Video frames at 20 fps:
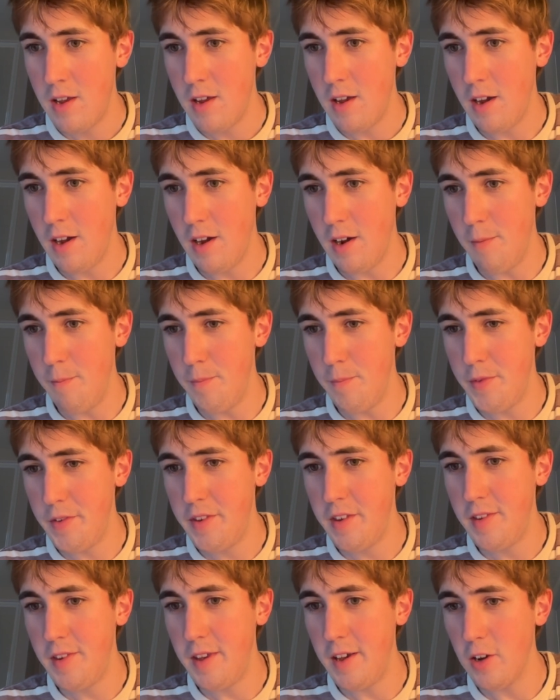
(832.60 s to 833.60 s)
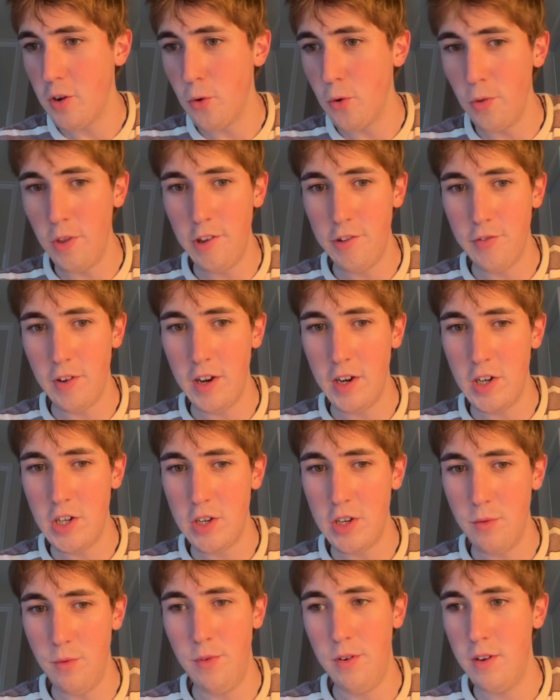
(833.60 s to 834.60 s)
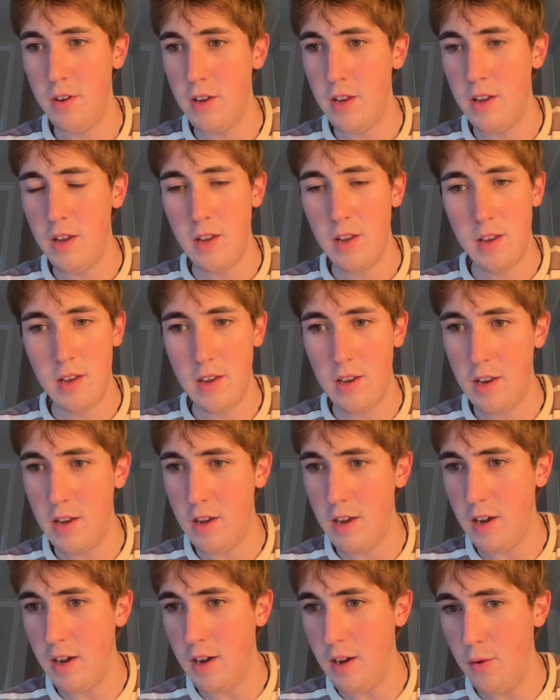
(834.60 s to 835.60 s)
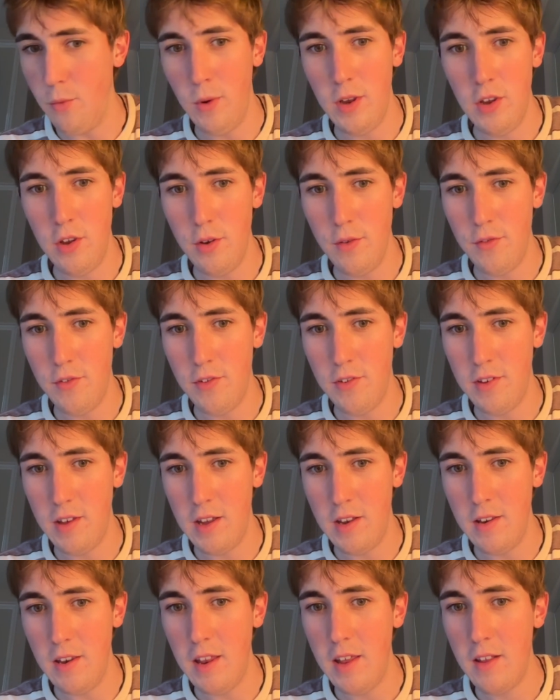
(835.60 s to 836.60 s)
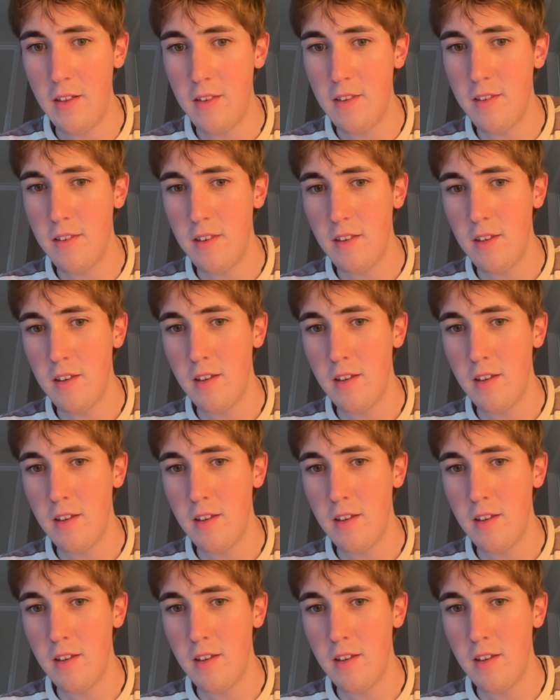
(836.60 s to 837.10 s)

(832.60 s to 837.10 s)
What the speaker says: it says here, call this function when you've set needs